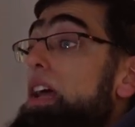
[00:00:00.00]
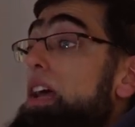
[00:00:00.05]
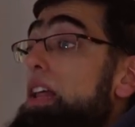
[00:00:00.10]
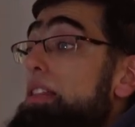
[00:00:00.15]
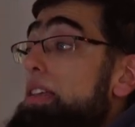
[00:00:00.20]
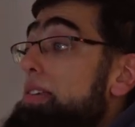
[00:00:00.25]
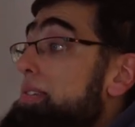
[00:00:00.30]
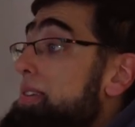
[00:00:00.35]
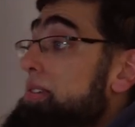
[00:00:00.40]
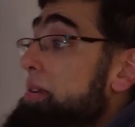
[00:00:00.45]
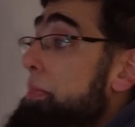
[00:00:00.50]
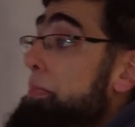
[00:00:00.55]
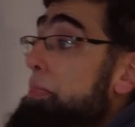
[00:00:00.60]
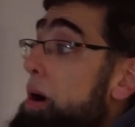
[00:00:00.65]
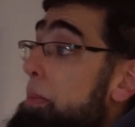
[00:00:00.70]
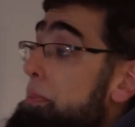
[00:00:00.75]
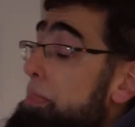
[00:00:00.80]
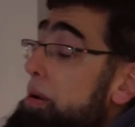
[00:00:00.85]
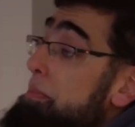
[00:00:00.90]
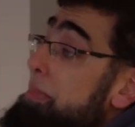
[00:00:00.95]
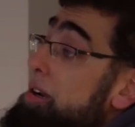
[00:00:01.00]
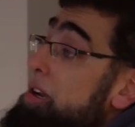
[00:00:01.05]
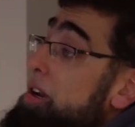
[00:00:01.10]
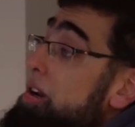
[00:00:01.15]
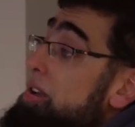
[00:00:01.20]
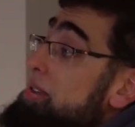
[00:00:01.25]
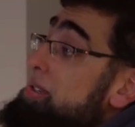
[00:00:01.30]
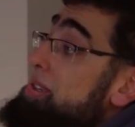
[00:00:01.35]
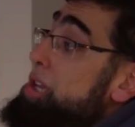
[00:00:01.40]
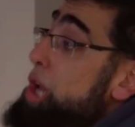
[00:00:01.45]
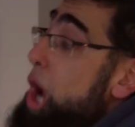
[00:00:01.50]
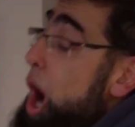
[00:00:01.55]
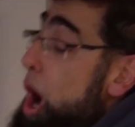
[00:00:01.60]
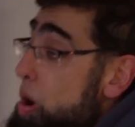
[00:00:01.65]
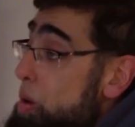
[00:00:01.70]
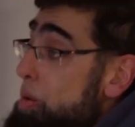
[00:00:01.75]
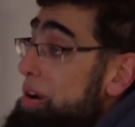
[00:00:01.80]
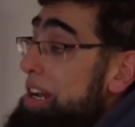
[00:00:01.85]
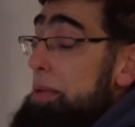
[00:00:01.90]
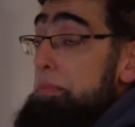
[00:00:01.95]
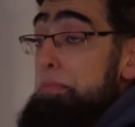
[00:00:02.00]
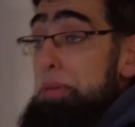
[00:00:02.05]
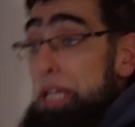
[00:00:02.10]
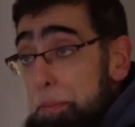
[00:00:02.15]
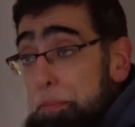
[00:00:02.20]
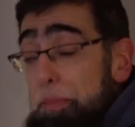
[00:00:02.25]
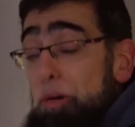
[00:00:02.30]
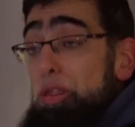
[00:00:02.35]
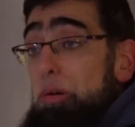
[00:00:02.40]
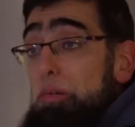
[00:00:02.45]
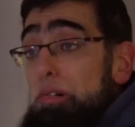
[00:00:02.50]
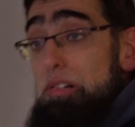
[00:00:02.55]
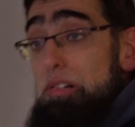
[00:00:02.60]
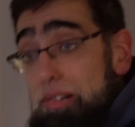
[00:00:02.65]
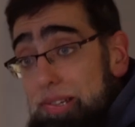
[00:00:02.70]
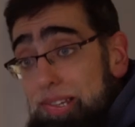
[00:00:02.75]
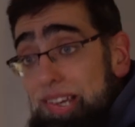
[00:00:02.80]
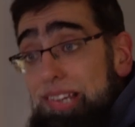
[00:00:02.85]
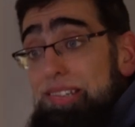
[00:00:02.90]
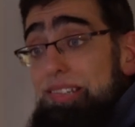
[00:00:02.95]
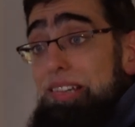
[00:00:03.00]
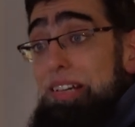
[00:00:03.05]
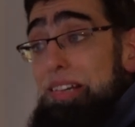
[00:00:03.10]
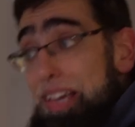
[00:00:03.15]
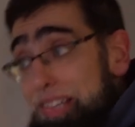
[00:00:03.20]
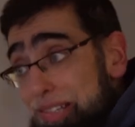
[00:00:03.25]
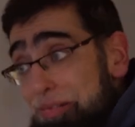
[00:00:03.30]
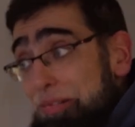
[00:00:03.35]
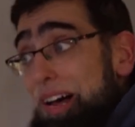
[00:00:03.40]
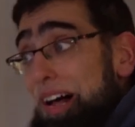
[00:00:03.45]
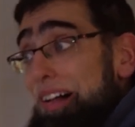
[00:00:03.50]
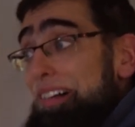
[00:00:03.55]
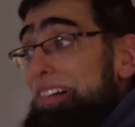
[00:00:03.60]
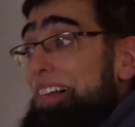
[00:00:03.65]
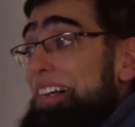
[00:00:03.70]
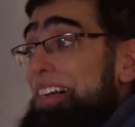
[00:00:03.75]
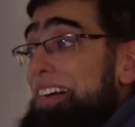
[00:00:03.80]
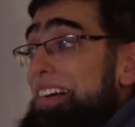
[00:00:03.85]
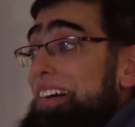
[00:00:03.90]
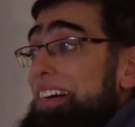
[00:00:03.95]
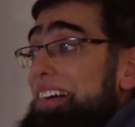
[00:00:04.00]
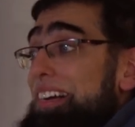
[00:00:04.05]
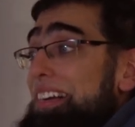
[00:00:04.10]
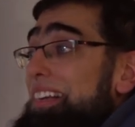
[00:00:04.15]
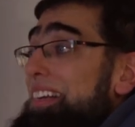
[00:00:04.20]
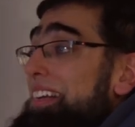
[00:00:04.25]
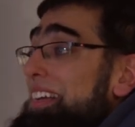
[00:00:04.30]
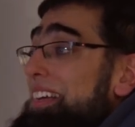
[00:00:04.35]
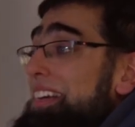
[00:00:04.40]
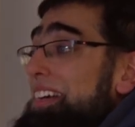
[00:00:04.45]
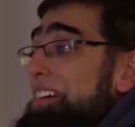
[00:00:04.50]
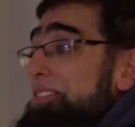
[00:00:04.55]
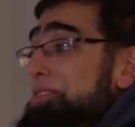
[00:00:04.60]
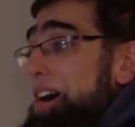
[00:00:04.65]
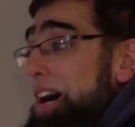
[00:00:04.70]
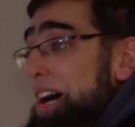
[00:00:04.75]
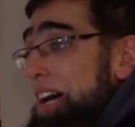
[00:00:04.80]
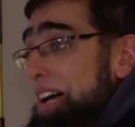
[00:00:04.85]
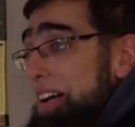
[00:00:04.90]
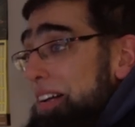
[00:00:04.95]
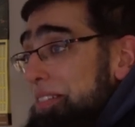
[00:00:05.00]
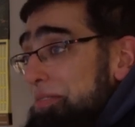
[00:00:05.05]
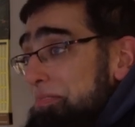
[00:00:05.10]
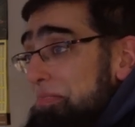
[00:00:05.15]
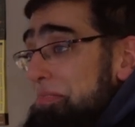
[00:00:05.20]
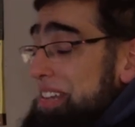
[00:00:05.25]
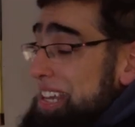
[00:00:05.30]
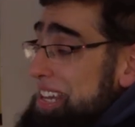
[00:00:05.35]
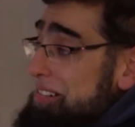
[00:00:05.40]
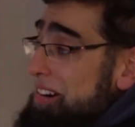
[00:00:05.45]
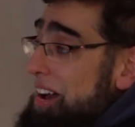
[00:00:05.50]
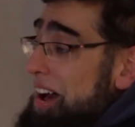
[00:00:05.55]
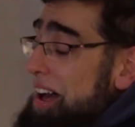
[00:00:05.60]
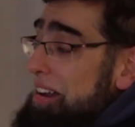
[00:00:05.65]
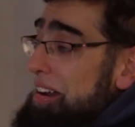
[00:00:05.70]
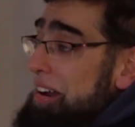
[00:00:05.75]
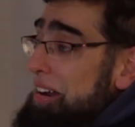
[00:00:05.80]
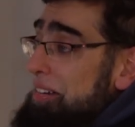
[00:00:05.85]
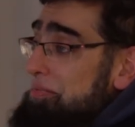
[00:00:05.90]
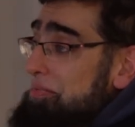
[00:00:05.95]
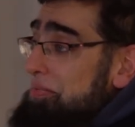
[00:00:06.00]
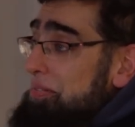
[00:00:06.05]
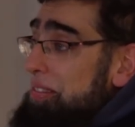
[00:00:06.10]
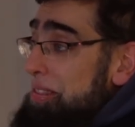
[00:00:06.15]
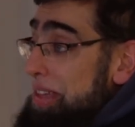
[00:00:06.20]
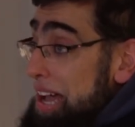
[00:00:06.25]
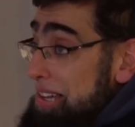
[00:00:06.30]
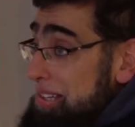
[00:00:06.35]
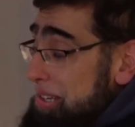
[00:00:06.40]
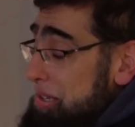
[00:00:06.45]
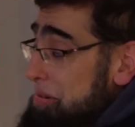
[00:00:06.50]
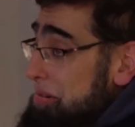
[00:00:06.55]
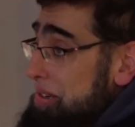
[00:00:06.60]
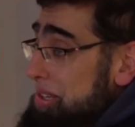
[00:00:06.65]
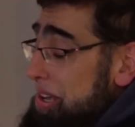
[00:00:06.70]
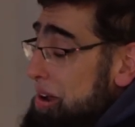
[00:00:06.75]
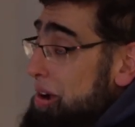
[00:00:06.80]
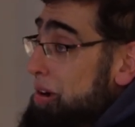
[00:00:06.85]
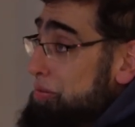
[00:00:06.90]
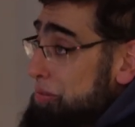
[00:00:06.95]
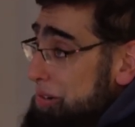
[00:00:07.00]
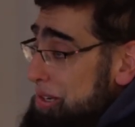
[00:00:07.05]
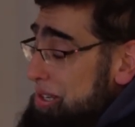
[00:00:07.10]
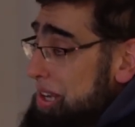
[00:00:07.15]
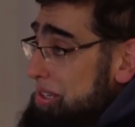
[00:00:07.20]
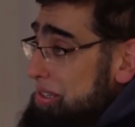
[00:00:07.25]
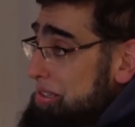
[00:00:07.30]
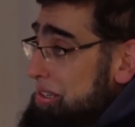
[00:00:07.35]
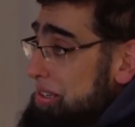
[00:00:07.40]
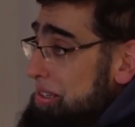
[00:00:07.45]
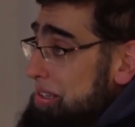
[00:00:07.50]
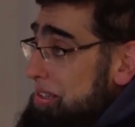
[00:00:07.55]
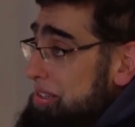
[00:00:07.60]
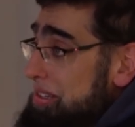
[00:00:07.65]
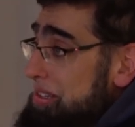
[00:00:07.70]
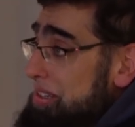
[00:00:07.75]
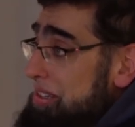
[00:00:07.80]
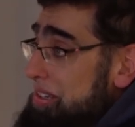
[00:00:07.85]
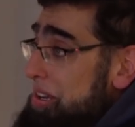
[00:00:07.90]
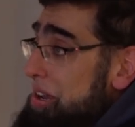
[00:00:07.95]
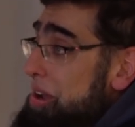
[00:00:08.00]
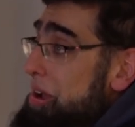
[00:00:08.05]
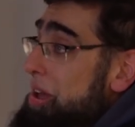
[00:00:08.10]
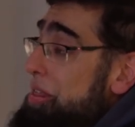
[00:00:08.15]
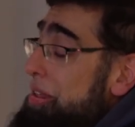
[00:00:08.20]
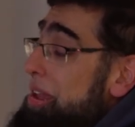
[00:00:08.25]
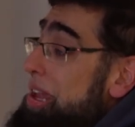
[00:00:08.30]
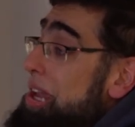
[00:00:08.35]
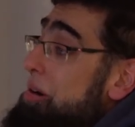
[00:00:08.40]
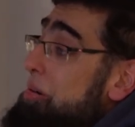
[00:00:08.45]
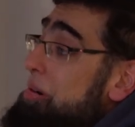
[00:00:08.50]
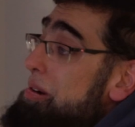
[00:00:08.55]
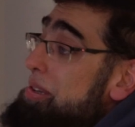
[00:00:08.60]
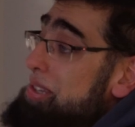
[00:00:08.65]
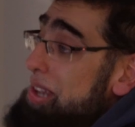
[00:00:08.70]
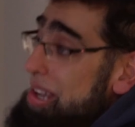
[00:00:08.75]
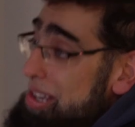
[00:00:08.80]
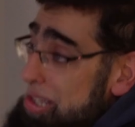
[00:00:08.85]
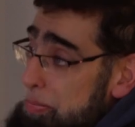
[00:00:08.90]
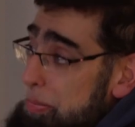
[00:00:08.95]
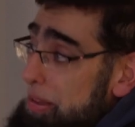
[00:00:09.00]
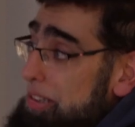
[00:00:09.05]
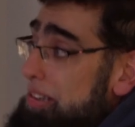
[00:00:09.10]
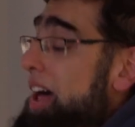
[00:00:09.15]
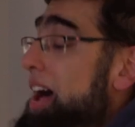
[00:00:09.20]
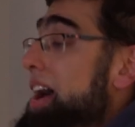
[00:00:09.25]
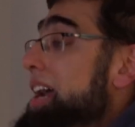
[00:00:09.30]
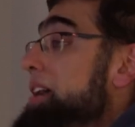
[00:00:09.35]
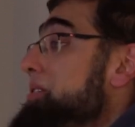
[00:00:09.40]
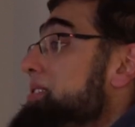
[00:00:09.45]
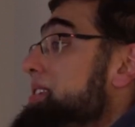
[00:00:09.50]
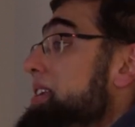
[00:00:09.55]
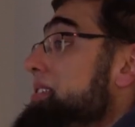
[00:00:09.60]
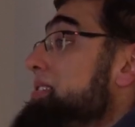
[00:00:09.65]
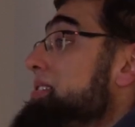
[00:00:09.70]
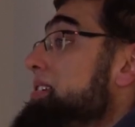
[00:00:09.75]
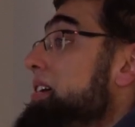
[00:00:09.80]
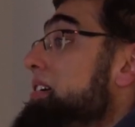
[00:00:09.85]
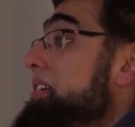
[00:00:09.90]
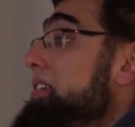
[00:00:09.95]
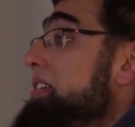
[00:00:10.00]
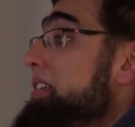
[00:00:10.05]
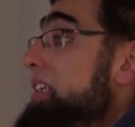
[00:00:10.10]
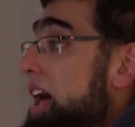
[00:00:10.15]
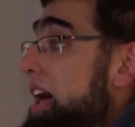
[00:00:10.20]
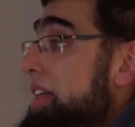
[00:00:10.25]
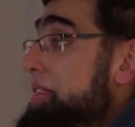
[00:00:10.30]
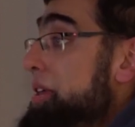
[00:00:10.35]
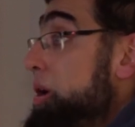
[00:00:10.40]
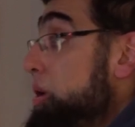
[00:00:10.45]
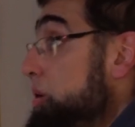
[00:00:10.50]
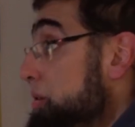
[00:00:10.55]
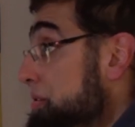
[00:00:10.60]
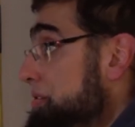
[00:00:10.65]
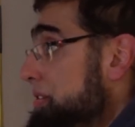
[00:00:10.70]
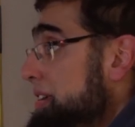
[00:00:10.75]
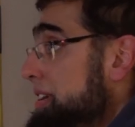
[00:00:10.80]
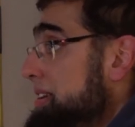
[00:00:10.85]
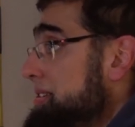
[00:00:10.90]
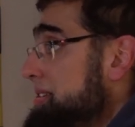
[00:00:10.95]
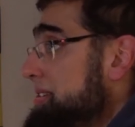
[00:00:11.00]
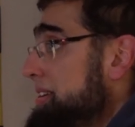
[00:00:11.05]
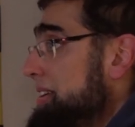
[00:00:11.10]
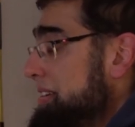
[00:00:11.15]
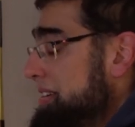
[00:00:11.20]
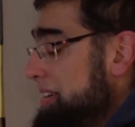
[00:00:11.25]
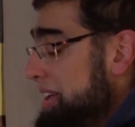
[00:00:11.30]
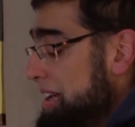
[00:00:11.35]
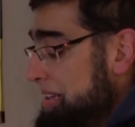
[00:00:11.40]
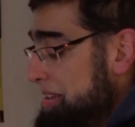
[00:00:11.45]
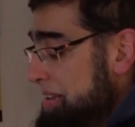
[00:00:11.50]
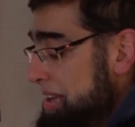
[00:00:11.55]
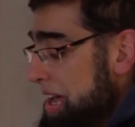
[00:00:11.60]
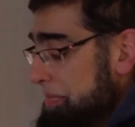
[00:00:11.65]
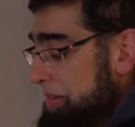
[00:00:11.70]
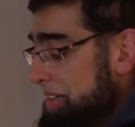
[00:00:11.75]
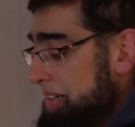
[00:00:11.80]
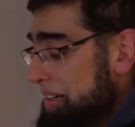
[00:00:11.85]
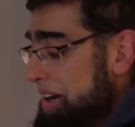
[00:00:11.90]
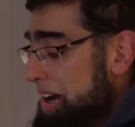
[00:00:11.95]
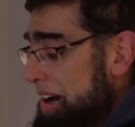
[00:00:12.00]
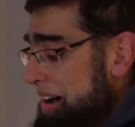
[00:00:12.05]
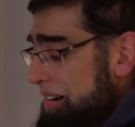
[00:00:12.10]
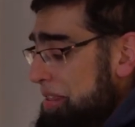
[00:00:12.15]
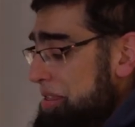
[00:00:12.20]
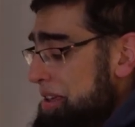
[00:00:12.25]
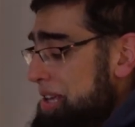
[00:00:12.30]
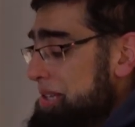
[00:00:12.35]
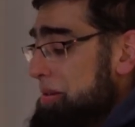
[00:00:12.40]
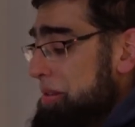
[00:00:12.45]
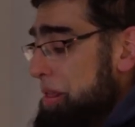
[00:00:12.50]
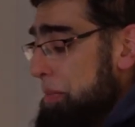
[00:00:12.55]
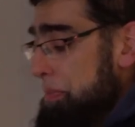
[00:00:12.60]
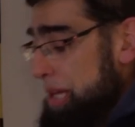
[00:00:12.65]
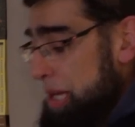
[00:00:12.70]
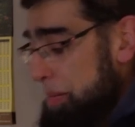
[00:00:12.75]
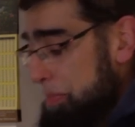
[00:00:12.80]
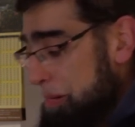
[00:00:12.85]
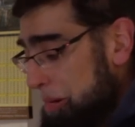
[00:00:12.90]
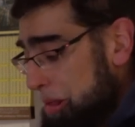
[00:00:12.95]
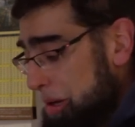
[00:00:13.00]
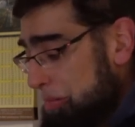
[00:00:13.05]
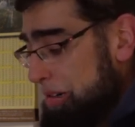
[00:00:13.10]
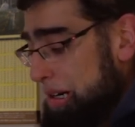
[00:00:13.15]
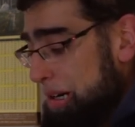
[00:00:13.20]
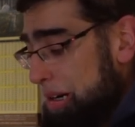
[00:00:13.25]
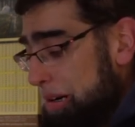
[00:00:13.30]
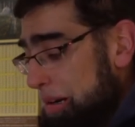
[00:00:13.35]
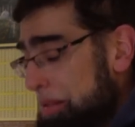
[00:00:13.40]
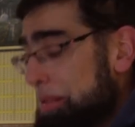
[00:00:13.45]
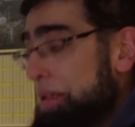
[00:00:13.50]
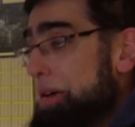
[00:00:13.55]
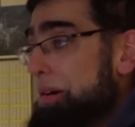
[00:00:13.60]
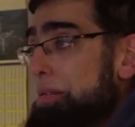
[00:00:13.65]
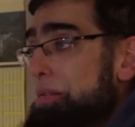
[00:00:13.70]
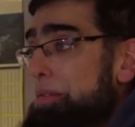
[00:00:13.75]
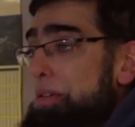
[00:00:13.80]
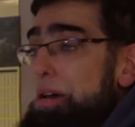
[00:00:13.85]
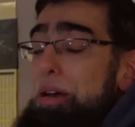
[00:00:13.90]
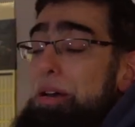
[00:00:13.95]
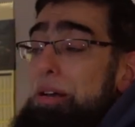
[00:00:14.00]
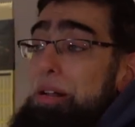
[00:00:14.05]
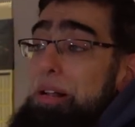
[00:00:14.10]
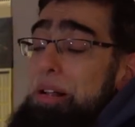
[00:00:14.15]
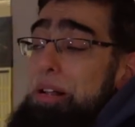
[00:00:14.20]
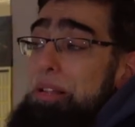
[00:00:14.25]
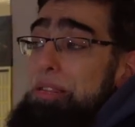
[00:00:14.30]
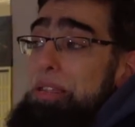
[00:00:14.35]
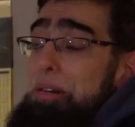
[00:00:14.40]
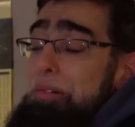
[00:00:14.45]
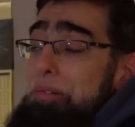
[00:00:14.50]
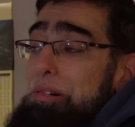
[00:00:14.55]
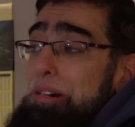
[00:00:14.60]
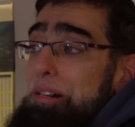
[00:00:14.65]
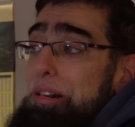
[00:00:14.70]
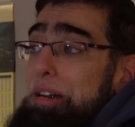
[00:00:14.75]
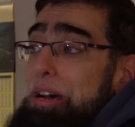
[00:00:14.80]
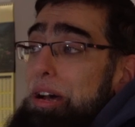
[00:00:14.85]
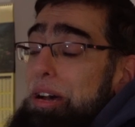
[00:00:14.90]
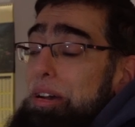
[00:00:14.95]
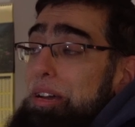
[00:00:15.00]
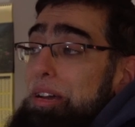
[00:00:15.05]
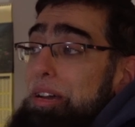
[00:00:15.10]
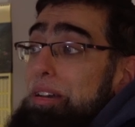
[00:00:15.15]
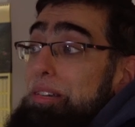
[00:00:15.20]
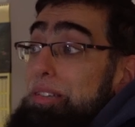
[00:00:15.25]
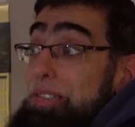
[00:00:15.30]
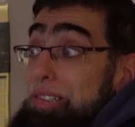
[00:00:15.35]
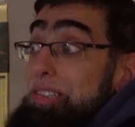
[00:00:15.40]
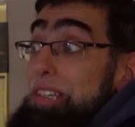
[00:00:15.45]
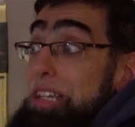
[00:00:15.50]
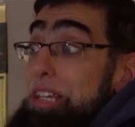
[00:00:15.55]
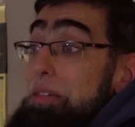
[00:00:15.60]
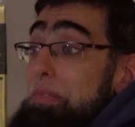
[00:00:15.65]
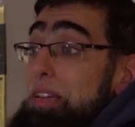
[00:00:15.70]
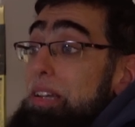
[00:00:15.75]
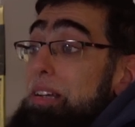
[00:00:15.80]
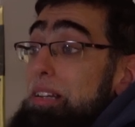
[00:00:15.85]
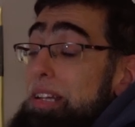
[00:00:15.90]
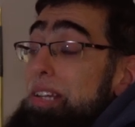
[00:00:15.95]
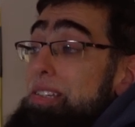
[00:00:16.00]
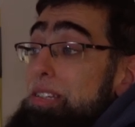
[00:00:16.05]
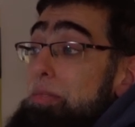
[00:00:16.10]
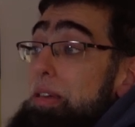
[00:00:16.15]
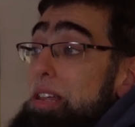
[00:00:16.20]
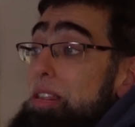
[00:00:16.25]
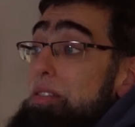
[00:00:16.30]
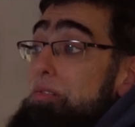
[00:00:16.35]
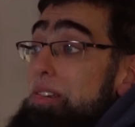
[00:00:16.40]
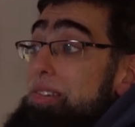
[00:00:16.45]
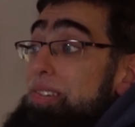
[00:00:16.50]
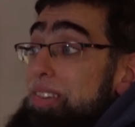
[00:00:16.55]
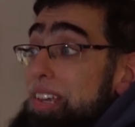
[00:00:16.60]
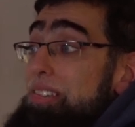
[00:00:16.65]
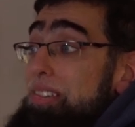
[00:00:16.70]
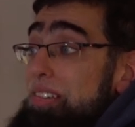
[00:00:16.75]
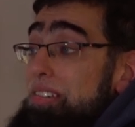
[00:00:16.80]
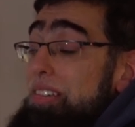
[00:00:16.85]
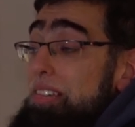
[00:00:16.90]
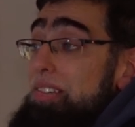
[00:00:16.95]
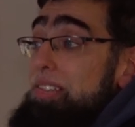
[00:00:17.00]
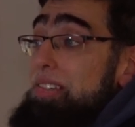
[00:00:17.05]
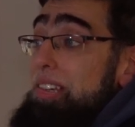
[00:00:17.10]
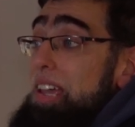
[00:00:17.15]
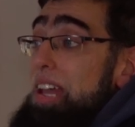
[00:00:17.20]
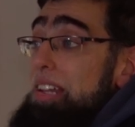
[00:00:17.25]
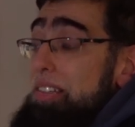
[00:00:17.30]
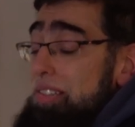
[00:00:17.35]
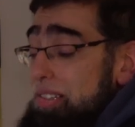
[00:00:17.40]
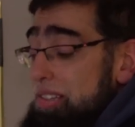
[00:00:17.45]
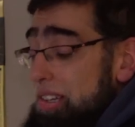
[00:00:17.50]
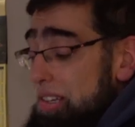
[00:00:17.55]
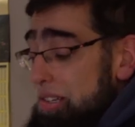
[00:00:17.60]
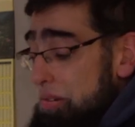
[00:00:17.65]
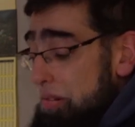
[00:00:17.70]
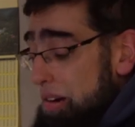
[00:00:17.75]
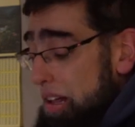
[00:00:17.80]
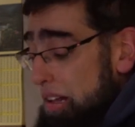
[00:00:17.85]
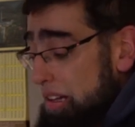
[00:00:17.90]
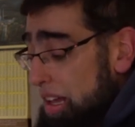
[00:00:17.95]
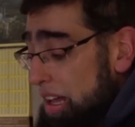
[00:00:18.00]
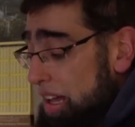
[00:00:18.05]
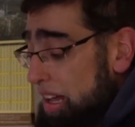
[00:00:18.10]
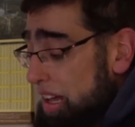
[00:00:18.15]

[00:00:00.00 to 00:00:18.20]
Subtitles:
This is a problem because the only people that resisting Israel were Iran, the axis of resistance. It was Hezbollah, it was Ansar Allah, the Houthis in Yemen. Right? These were the people that were seemingly to be the resistance against Israel.